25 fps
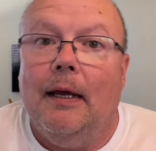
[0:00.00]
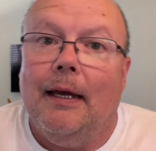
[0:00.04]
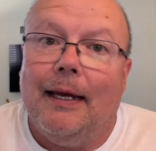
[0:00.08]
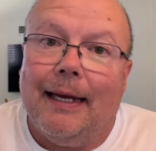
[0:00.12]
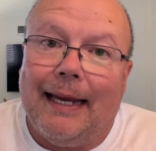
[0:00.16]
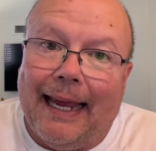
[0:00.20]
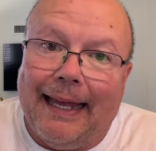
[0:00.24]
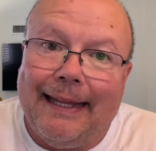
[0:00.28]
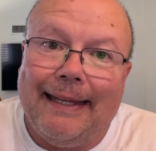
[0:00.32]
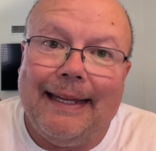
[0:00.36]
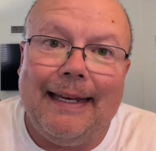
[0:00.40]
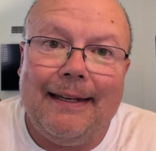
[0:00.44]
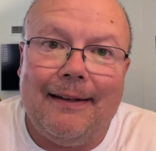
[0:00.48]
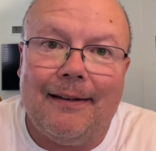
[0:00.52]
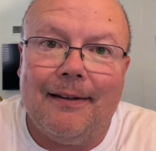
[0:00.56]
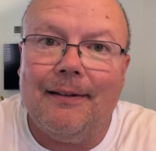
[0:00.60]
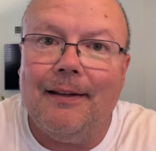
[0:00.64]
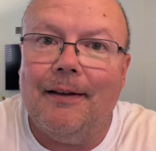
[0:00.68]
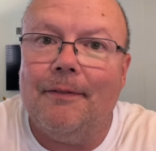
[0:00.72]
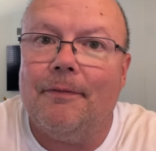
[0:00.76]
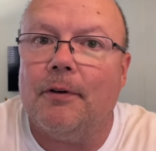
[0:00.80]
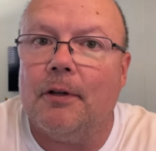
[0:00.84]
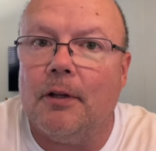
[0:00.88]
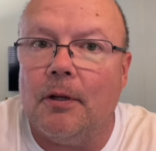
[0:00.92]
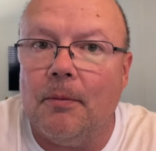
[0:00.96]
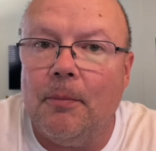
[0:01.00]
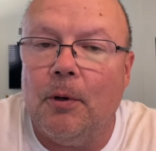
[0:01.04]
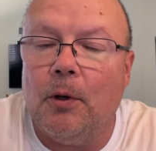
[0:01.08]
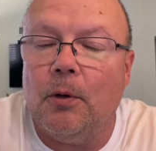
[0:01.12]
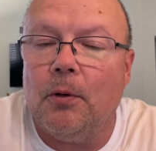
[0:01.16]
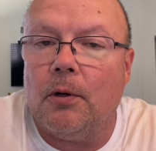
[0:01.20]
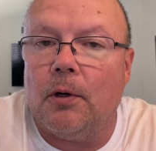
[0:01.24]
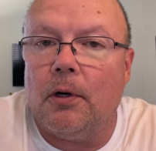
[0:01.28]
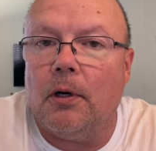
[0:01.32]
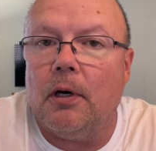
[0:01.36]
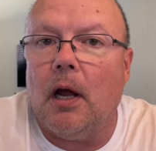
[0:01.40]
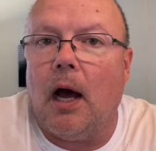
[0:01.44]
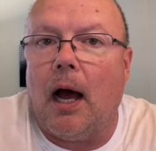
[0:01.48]
Can they deliver the moon
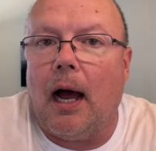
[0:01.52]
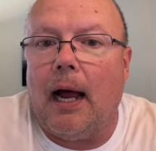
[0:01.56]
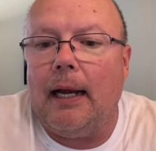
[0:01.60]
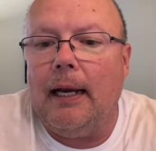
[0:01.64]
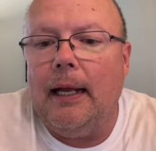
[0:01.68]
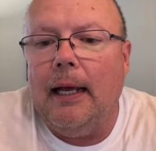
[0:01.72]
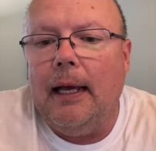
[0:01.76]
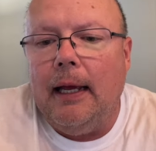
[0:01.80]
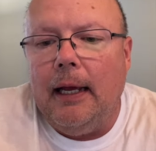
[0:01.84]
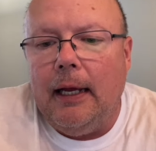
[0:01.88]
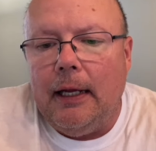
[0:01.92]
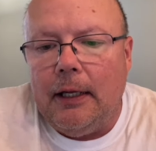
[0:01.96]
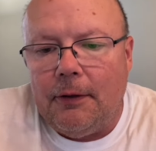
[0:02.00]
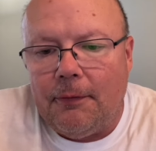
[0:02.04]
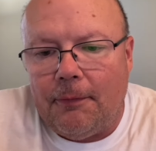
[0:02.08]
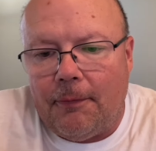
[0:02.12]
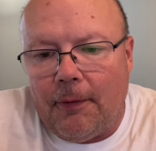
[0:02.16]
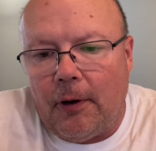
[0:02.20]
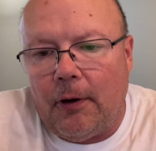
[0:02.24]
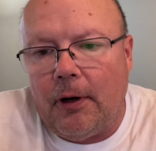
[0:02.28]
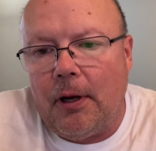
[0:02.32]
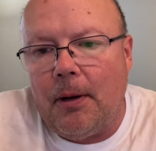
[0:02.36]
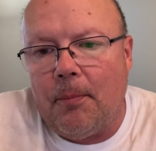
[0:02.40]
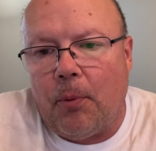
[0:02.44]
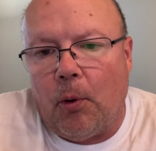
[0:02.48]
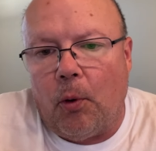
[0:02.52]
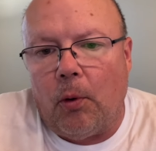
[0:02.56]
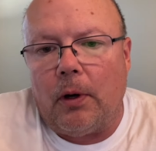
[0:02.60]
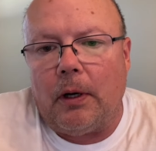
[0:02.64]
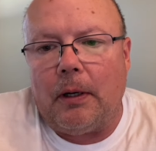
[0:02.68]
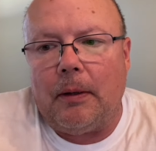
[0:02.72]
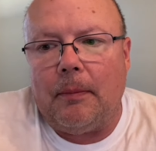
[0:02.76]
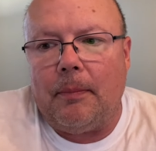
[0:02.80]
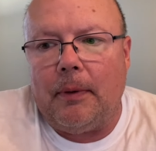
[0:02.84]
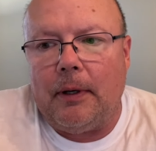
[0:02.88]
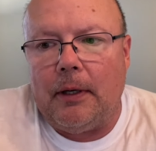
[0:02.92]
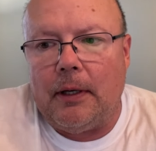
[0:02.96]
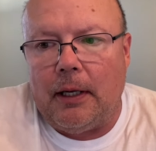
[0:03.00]
or not? It's very
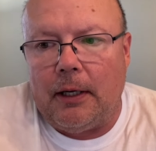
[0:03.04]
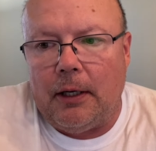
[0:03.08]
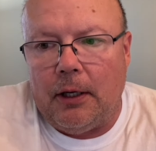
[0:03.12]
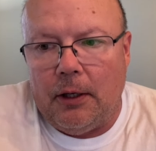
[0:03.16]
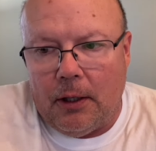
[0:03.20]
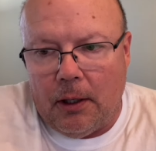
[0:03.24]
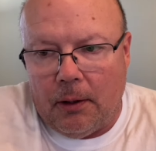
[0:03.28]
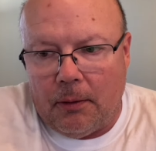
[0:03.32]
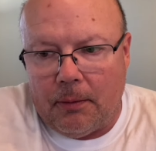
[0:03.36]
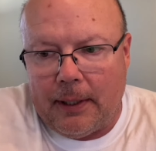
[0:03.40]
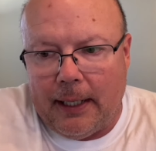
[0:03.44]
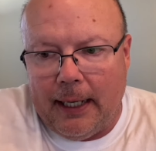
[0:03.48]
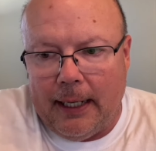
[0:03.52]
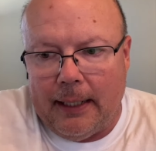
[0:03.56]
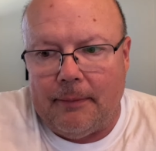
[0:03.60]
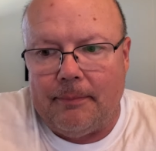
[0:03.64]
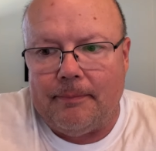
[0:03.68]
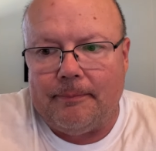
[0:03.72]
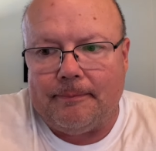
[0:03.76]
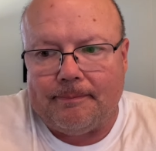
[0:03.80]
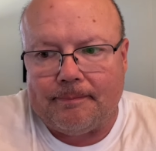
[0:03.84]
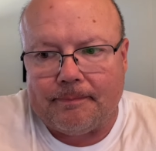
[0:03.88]
important that you don't get